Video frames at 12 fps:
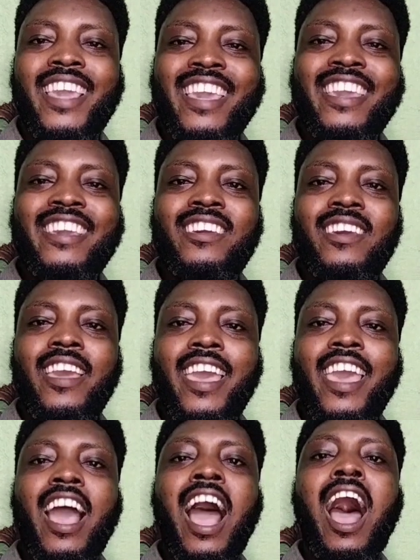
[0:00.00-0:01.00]
King
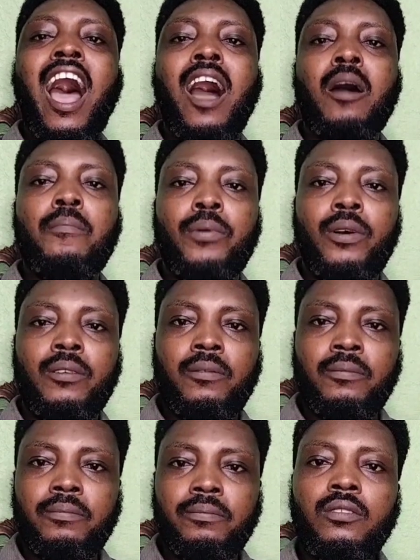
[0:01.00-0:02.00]
Ahab.
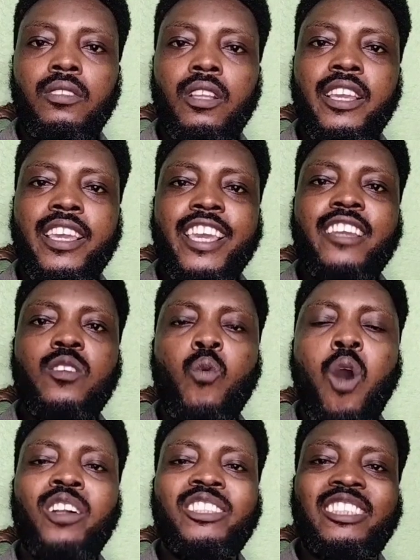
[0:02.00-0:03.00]
In
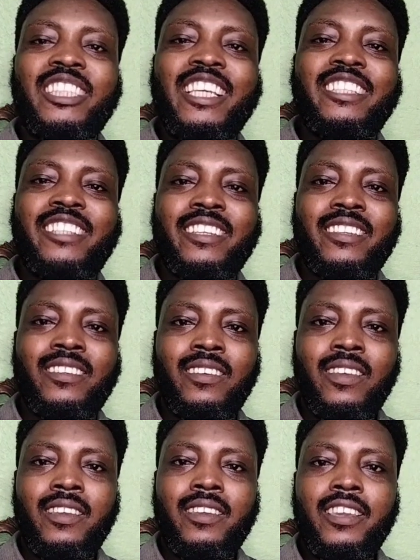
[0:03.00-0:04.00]
what city
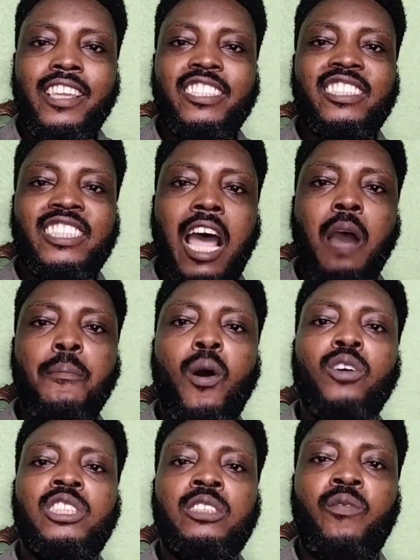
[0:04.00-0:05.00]
is
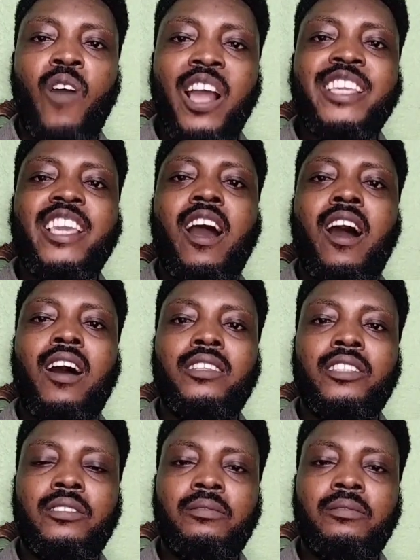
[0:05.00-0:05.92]
Naboth's vineyard?